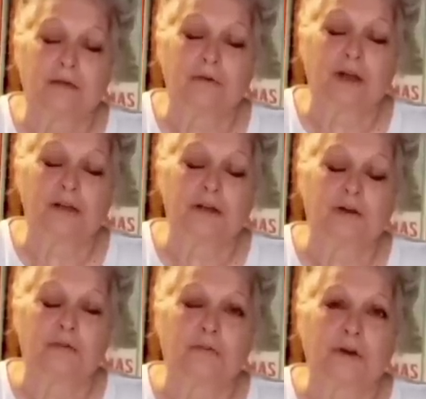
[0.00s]
I know a lot of
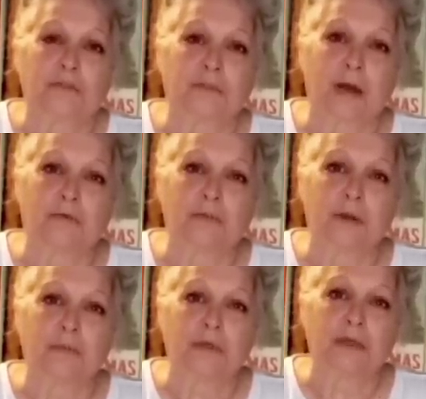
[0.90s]
you older folks may
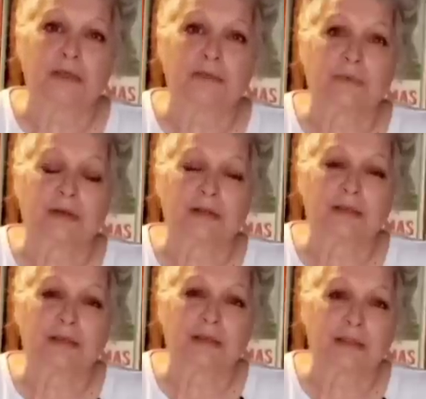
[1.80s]
remember these,
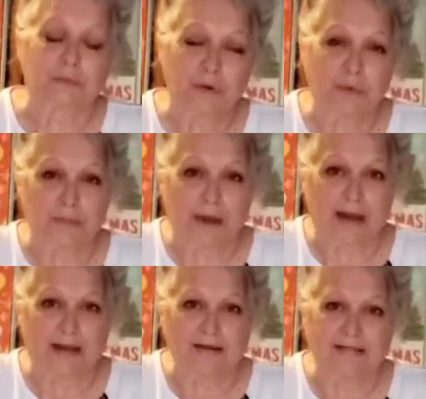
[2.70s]
but it's a whoopie
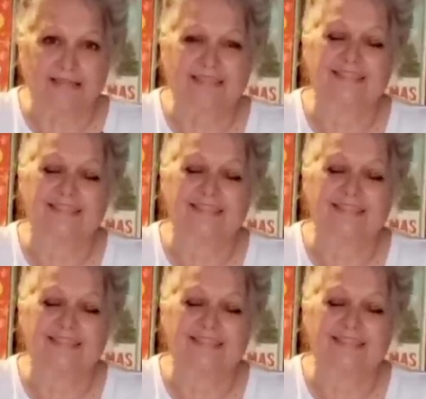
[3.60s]
pie.